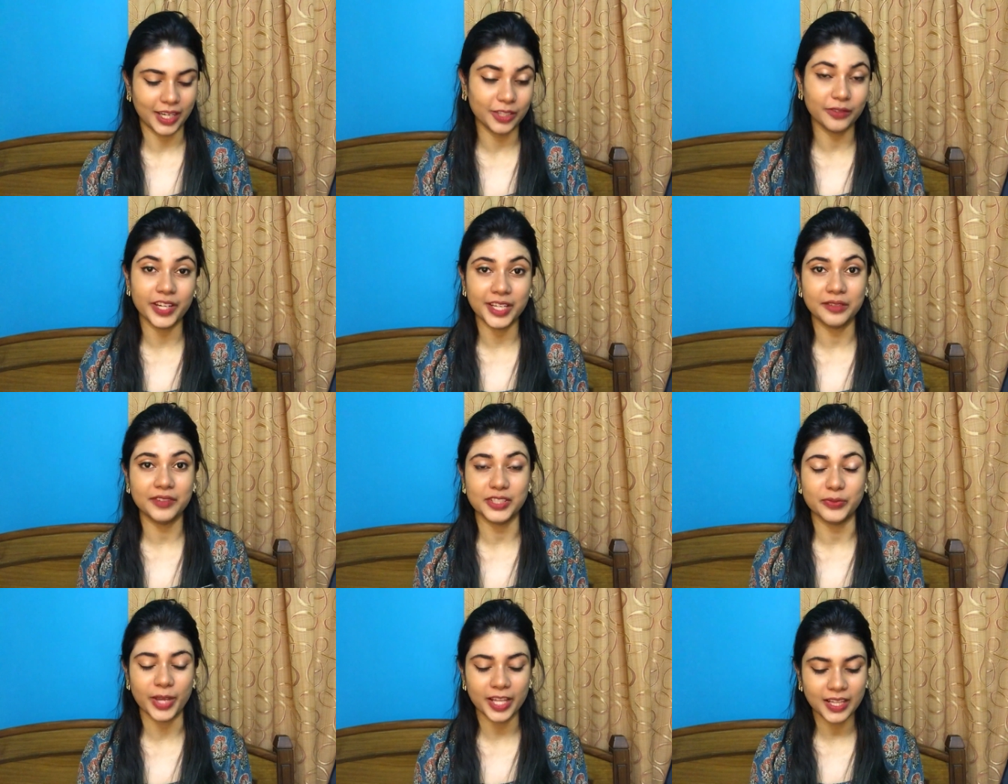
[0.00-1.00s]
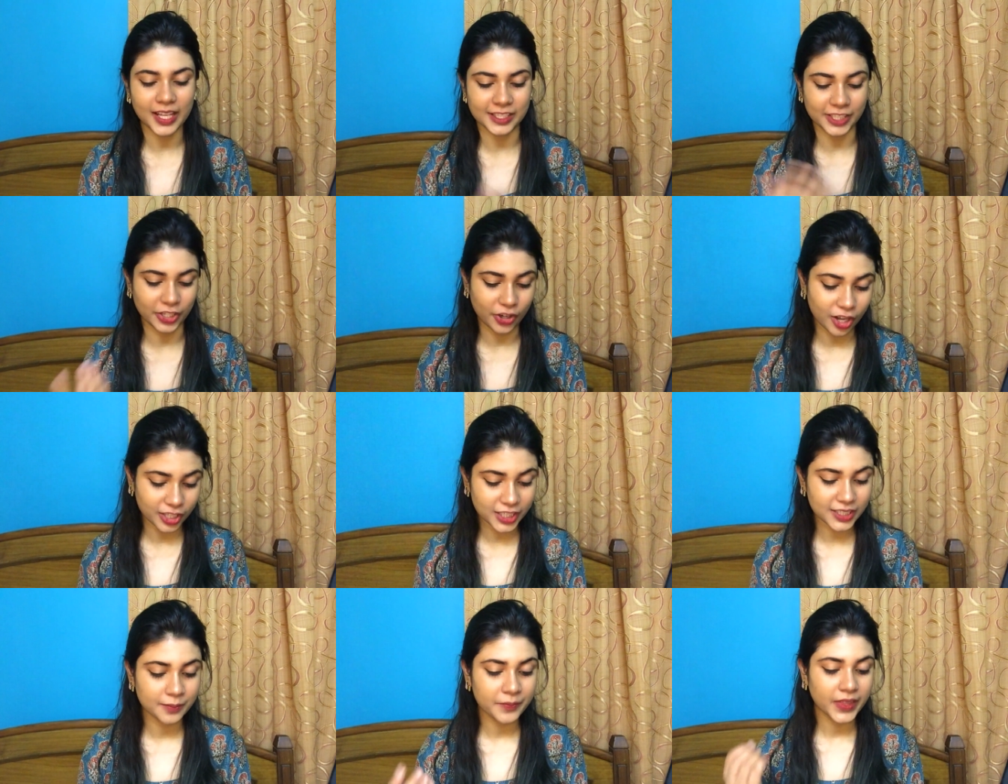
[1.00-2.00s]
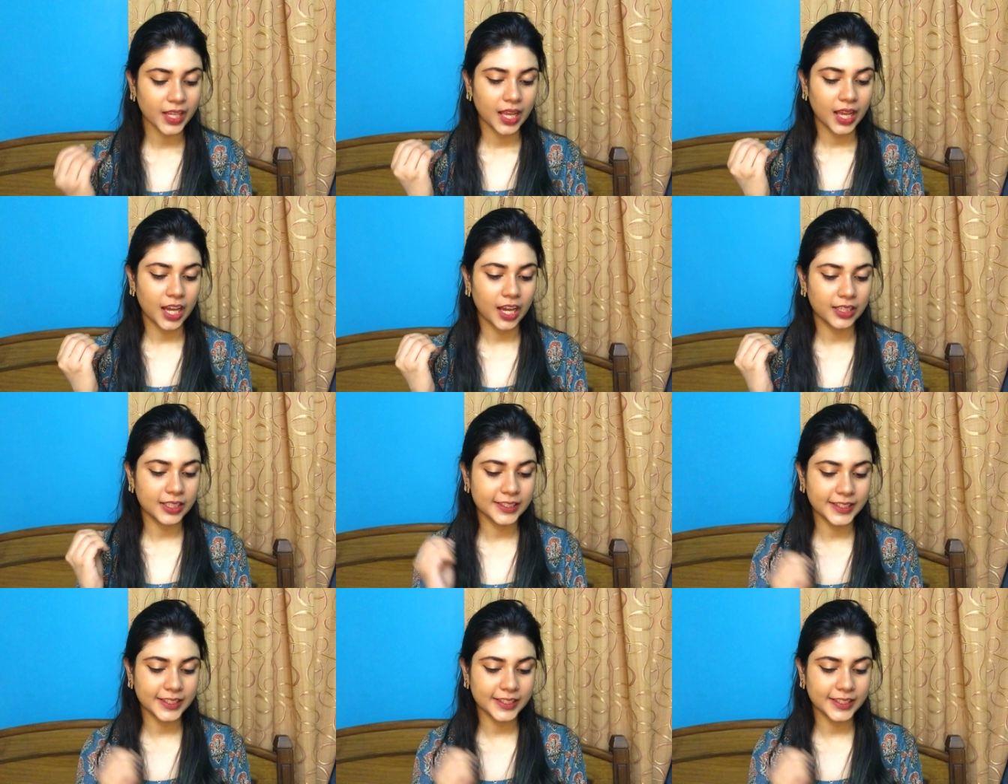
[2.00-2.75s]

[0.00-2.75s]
innovative as well as they call it uh, the